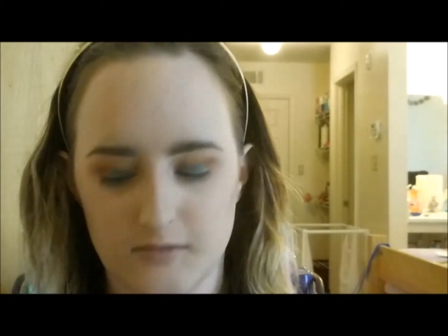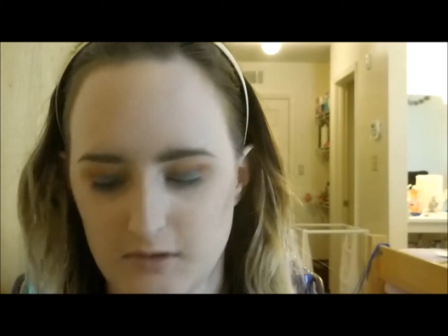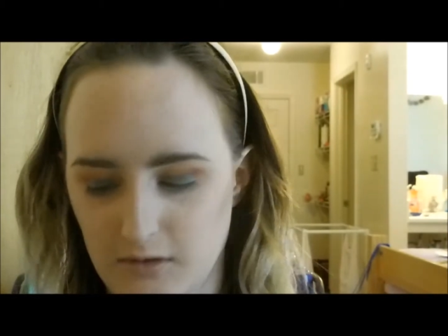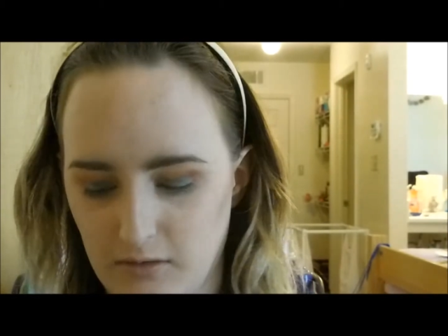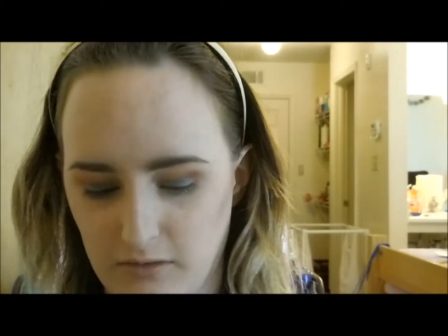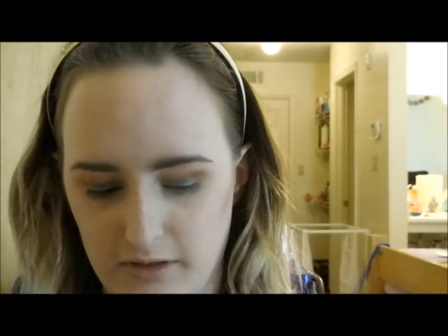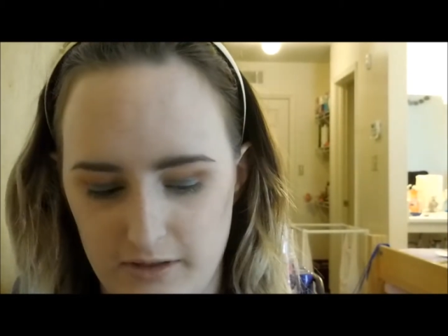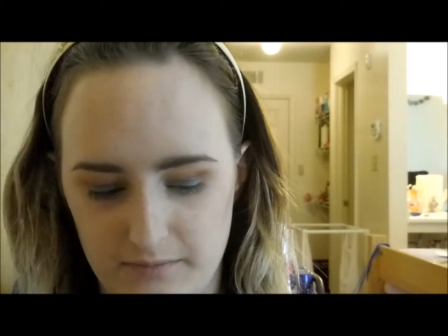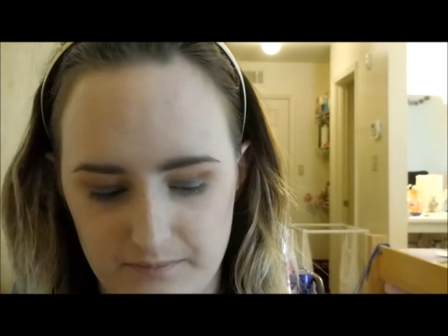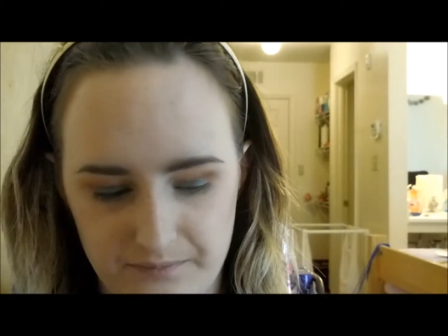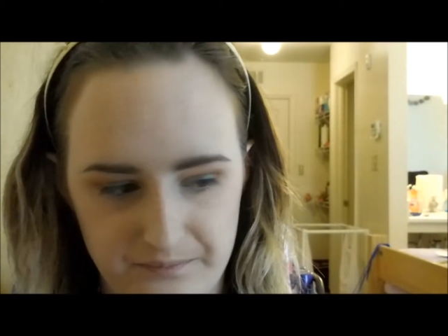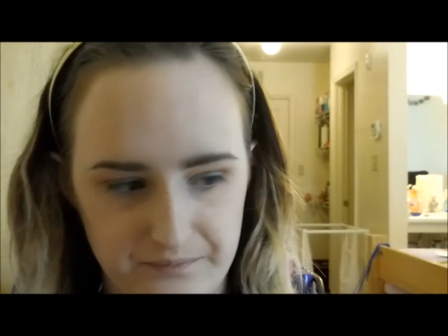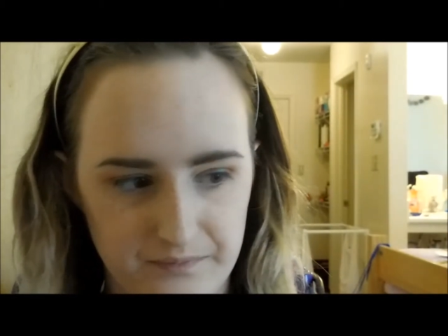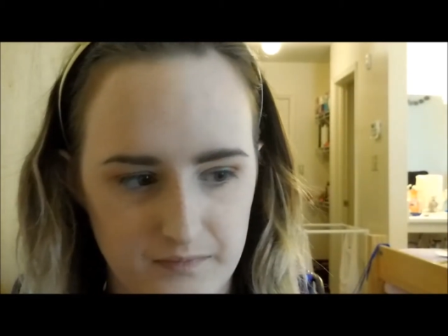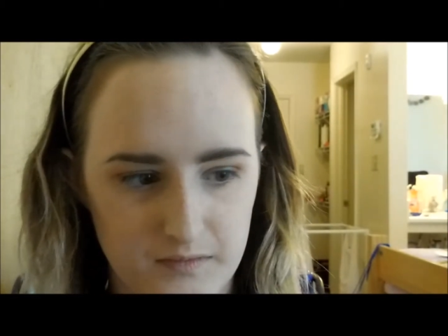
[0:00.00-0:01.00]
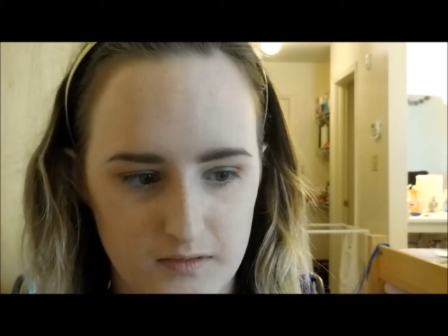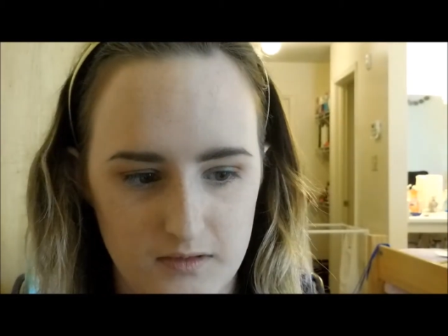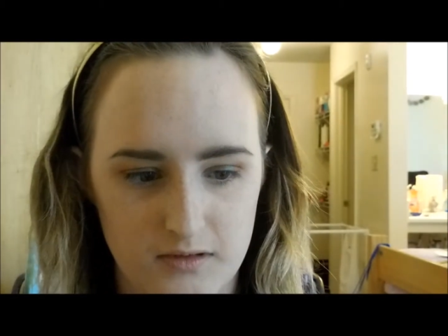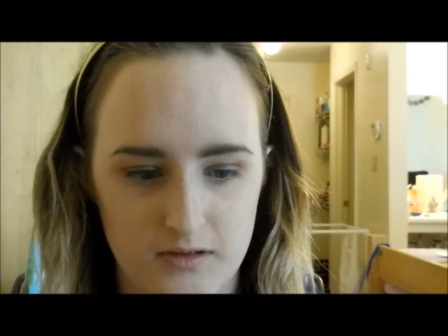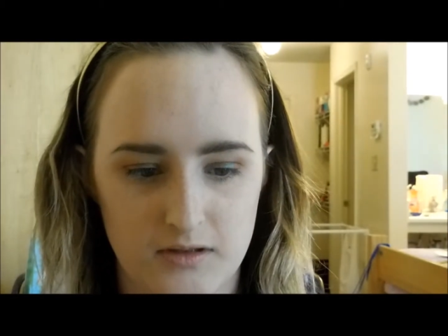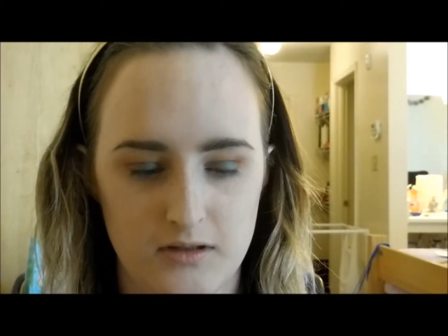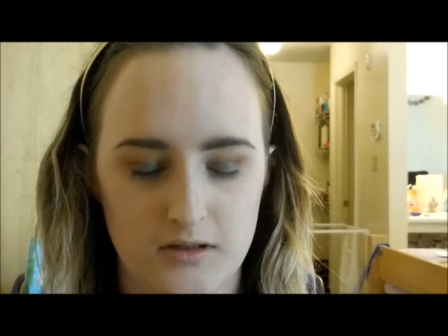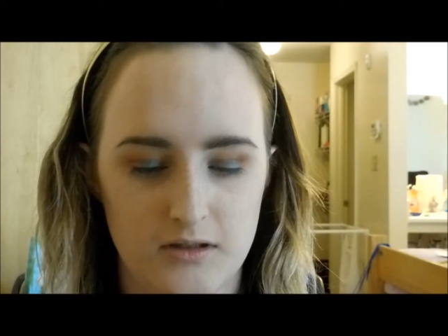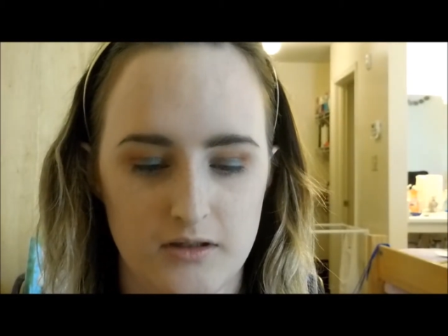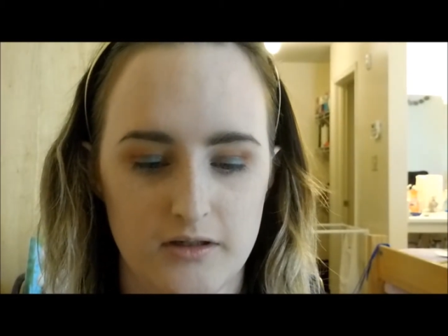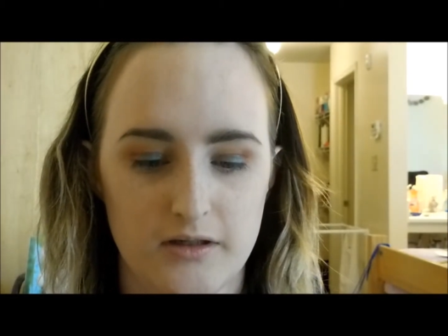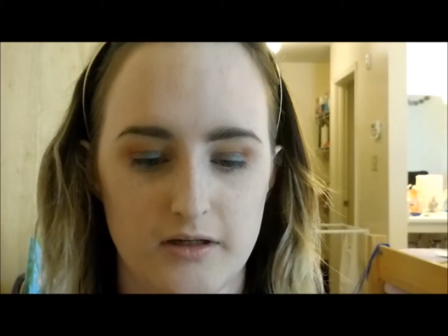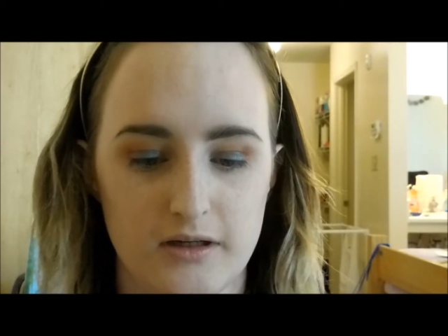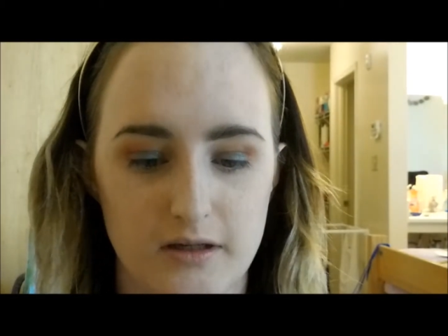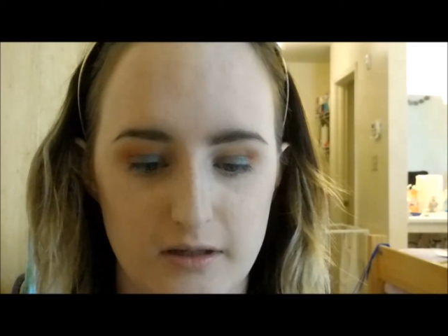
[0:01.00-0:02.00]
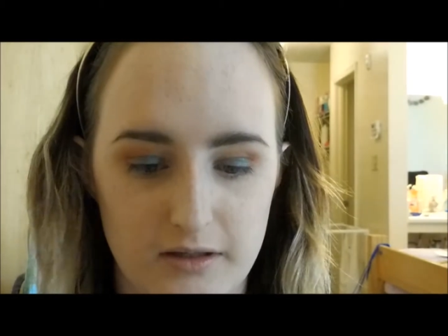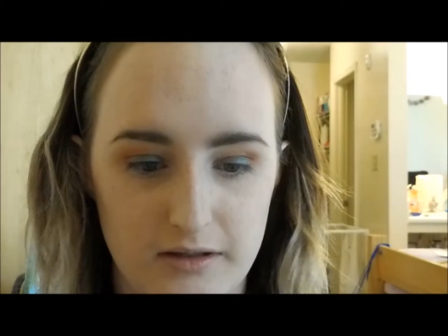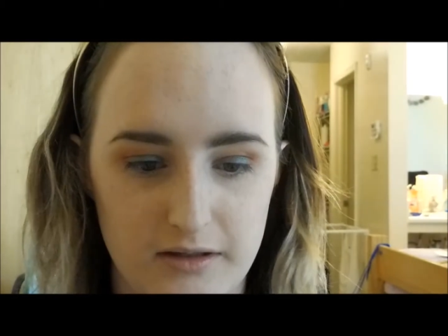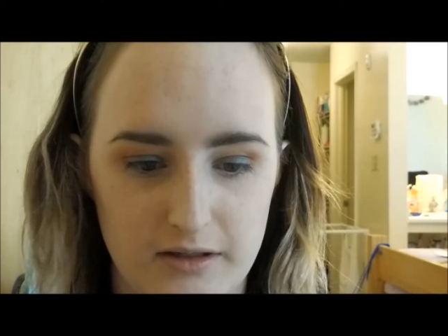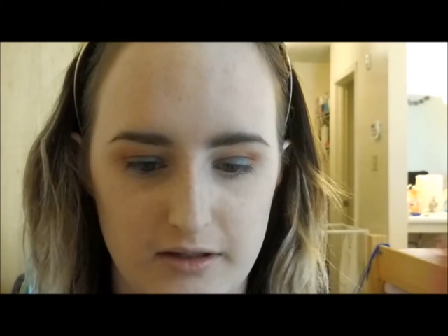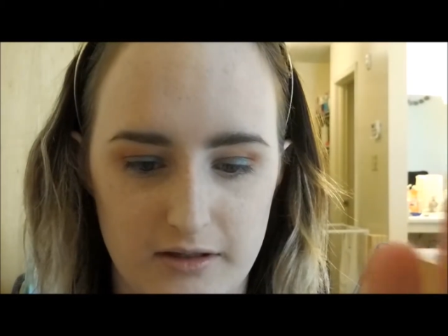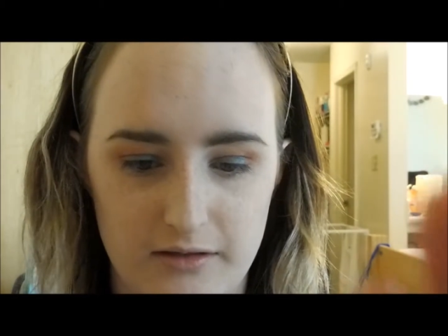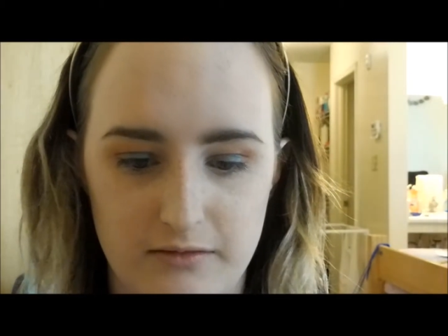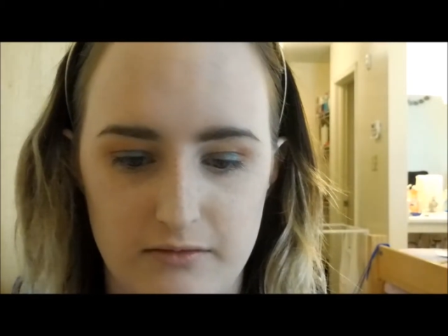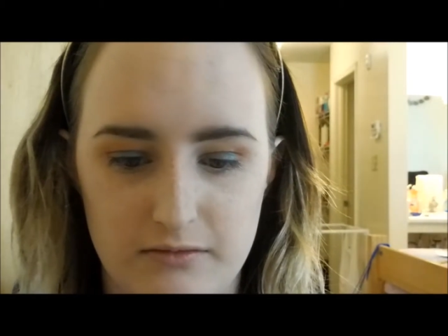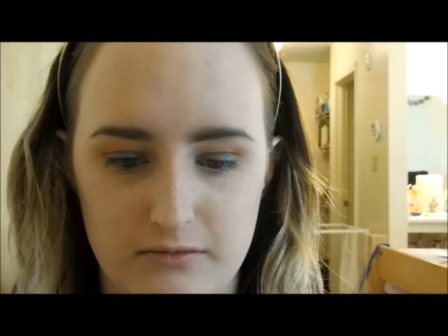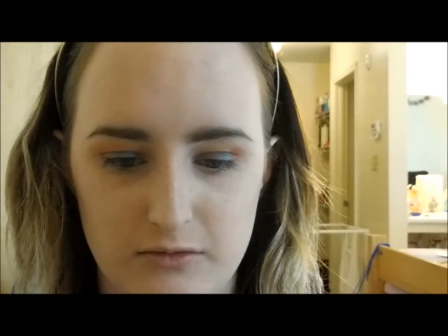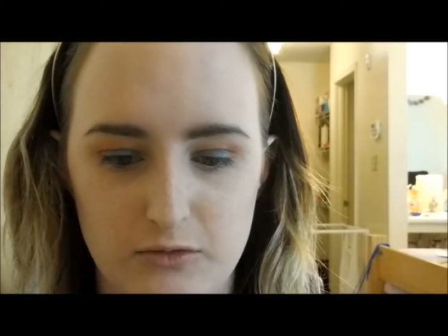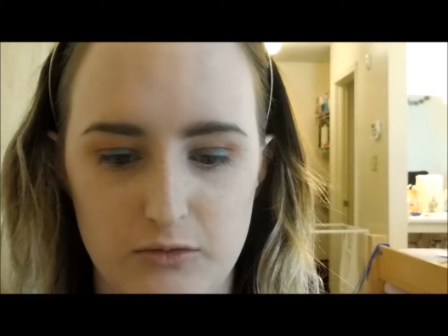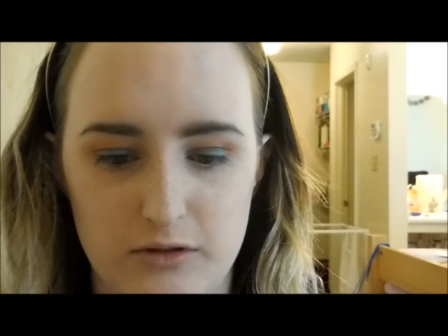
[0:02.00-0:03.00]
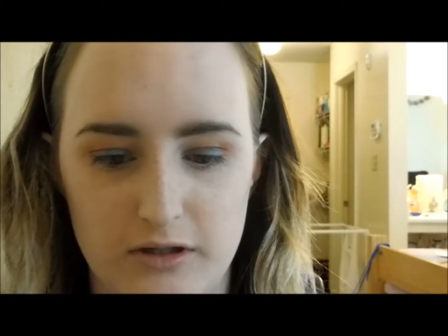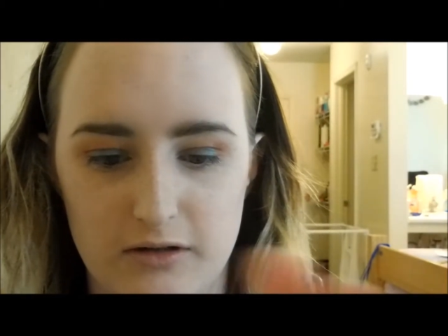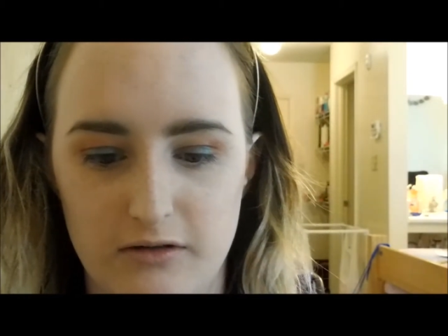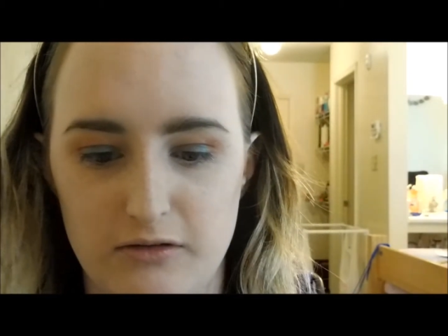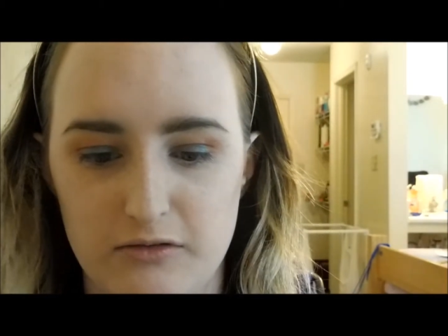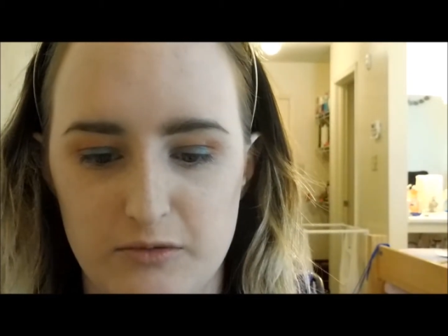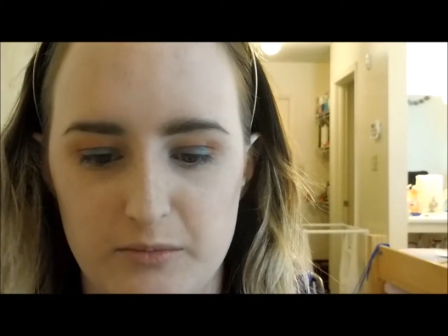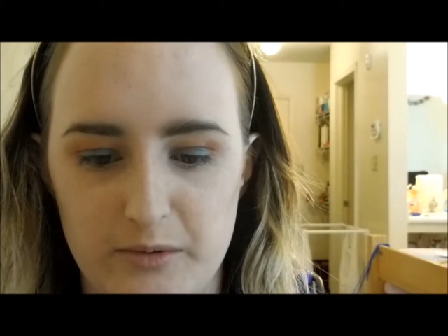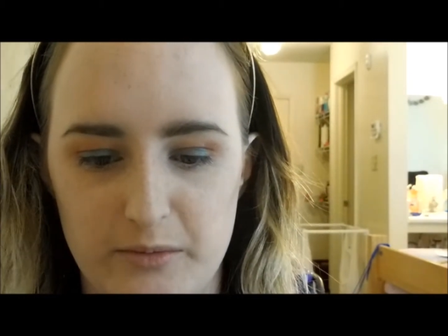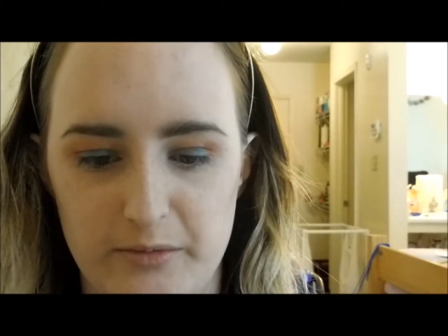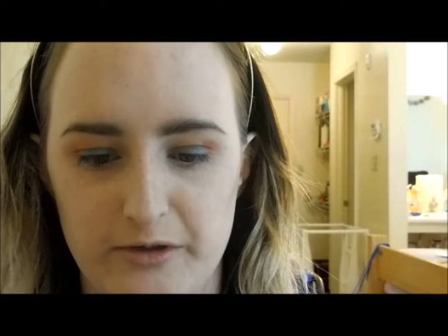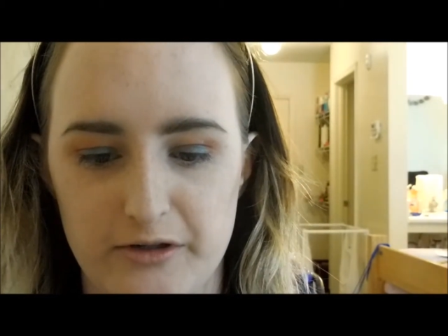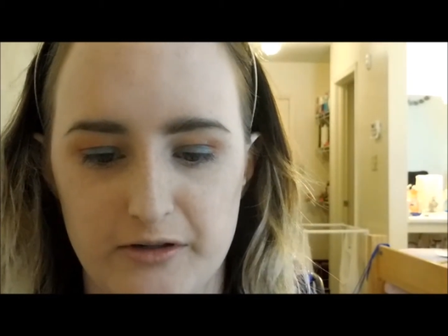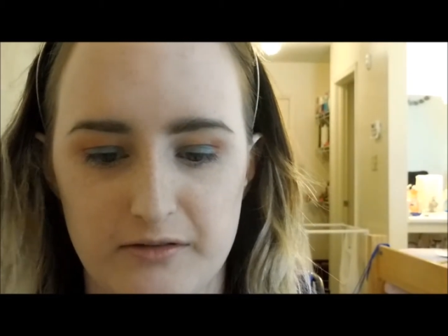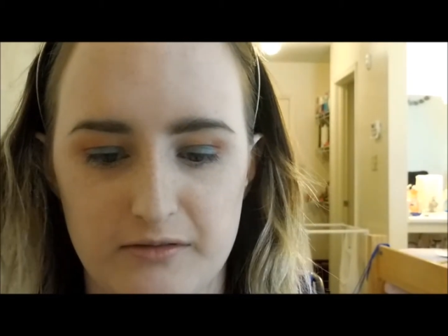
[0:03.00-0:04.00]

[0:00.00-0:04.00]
Alright. And then, oh, I got all over my mirror.